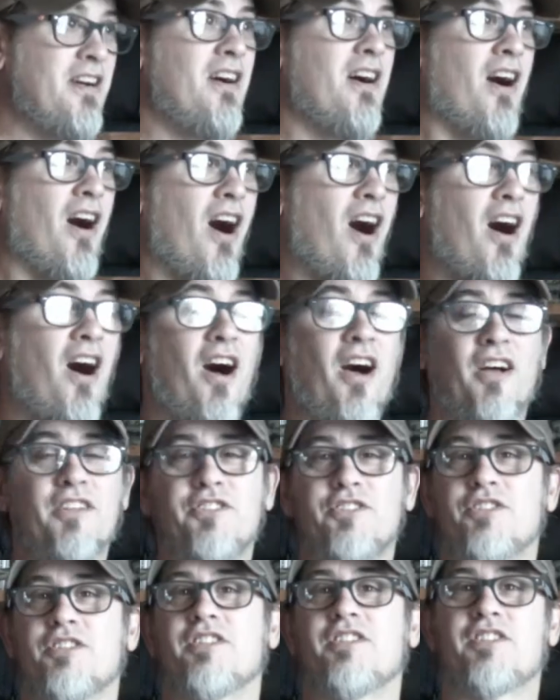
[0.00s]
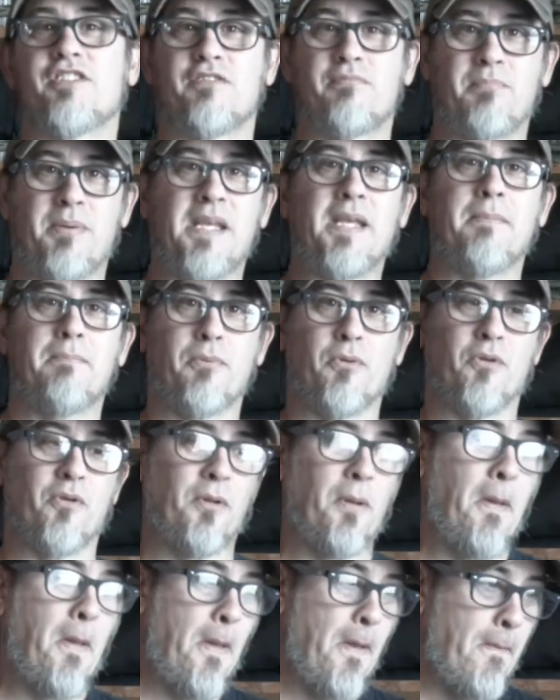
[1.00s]
hundreds of
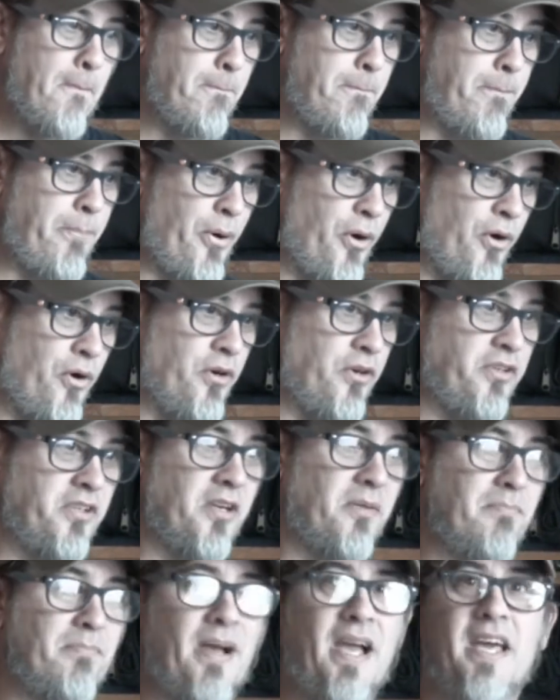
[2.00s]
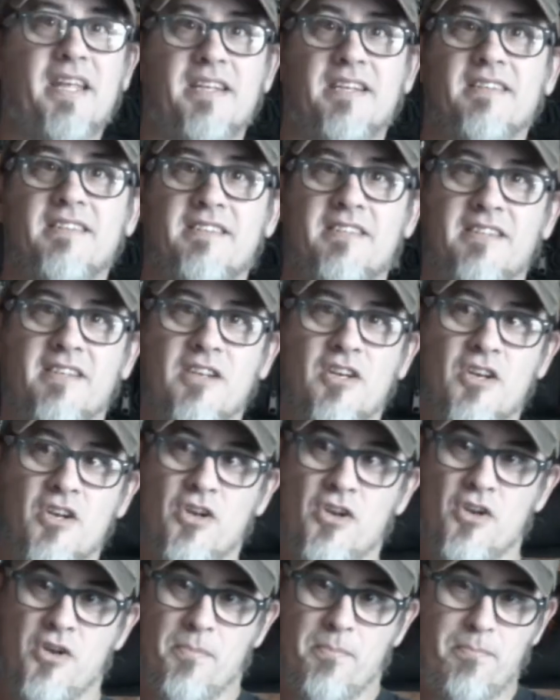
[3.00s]
people per combatant
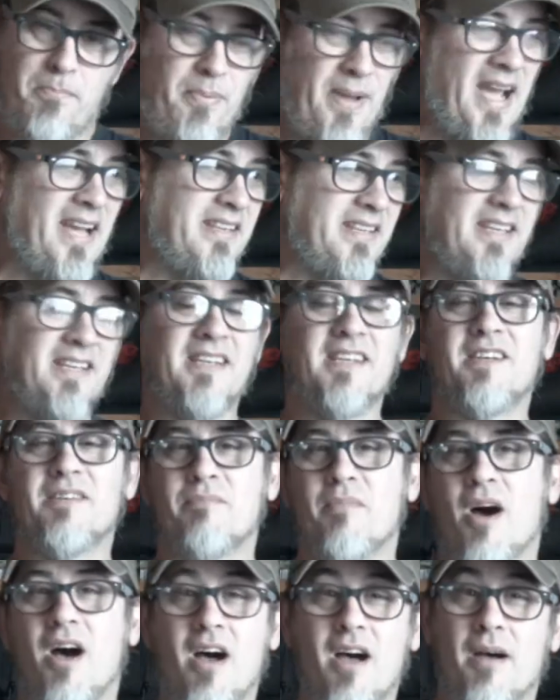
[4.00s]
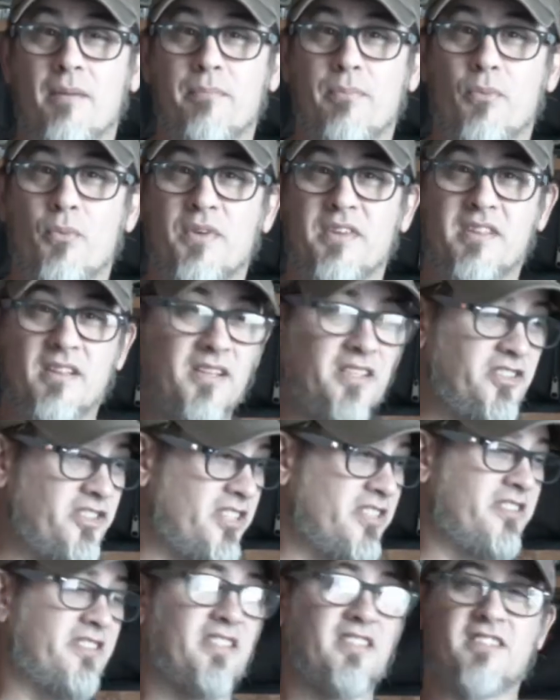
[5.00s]
backing him up with
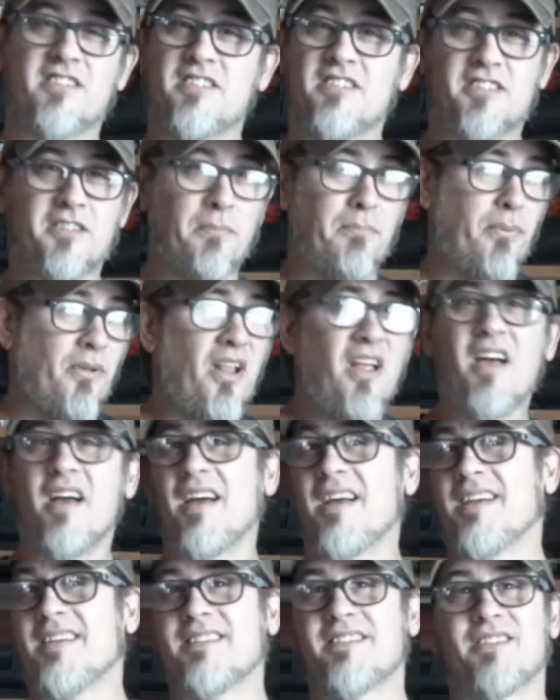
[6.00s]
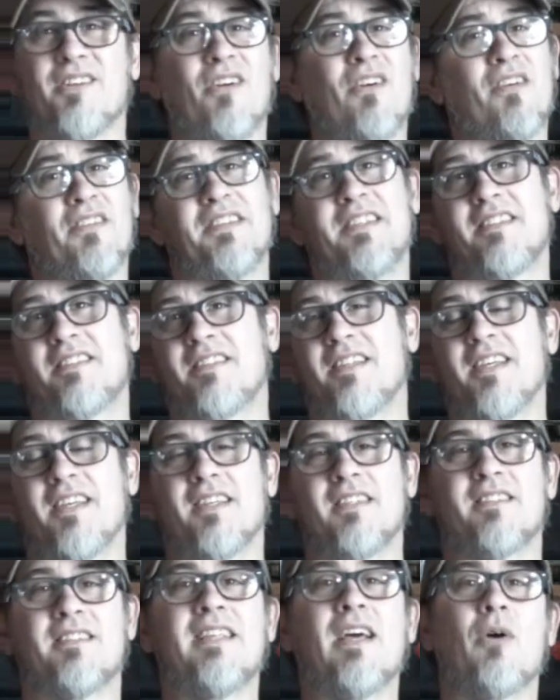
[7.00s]
logistics and supplies and all these
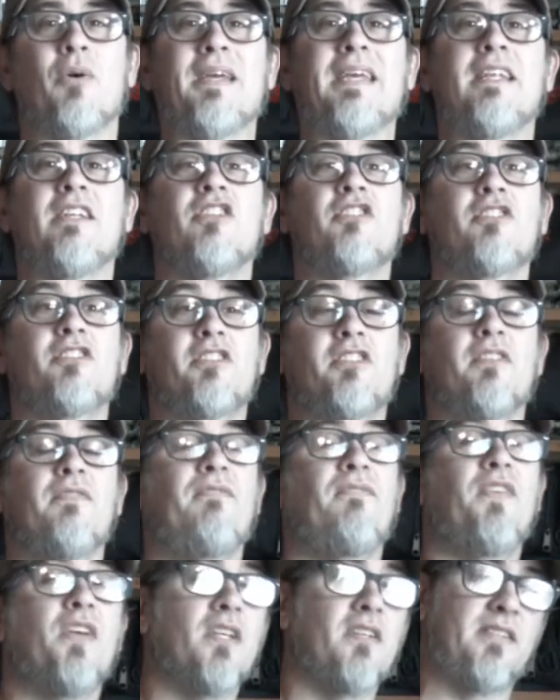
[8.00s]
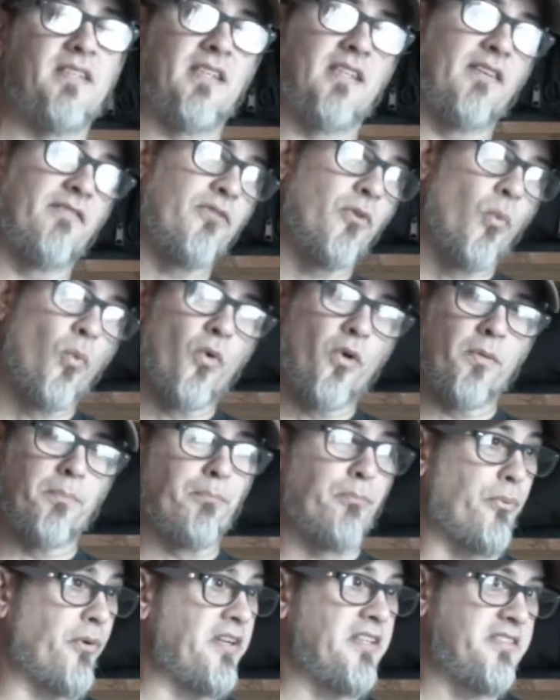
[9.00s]
things. Now in civilian, if the
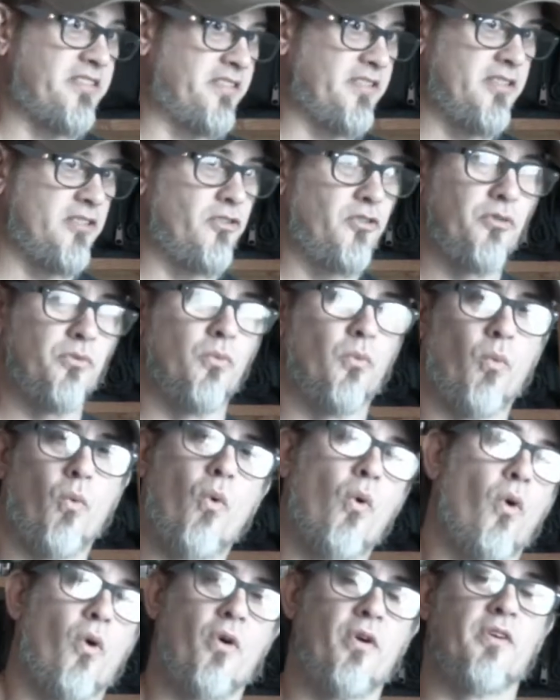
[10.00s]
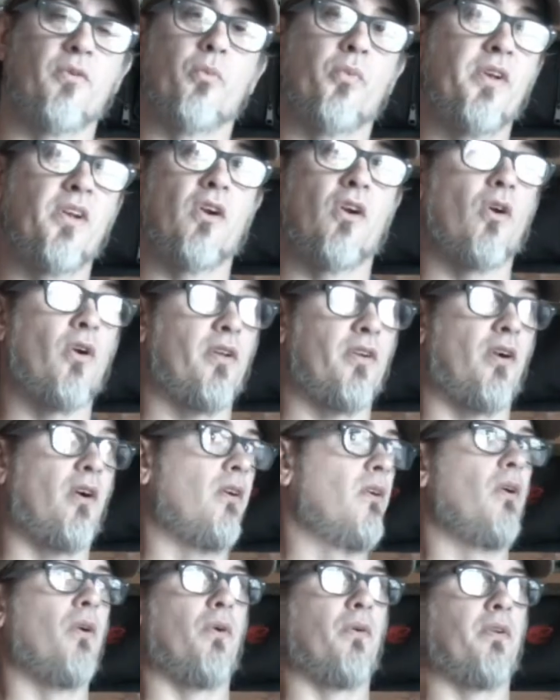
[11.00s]
world breaks into war and we are on
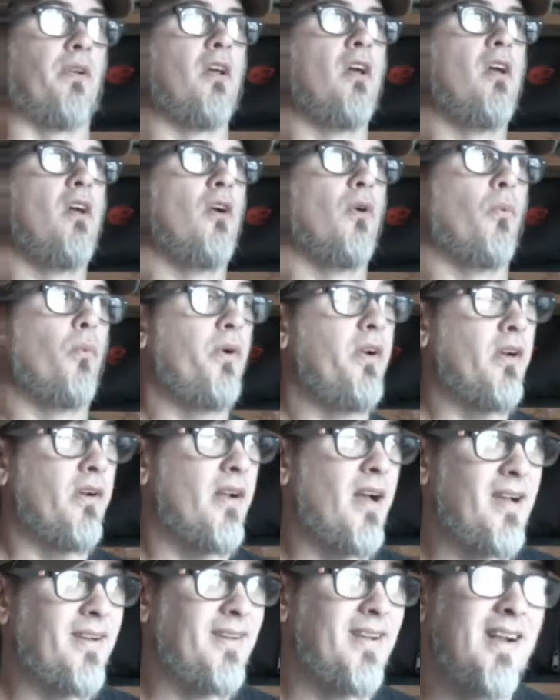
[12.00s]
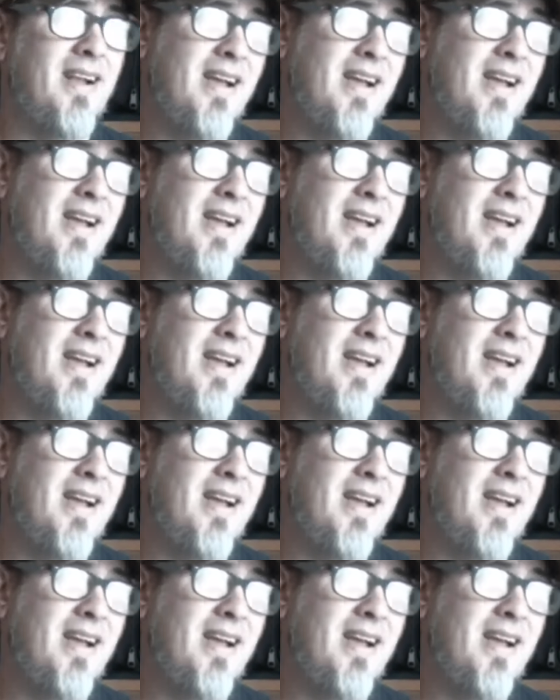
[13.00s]
our own, we're not going to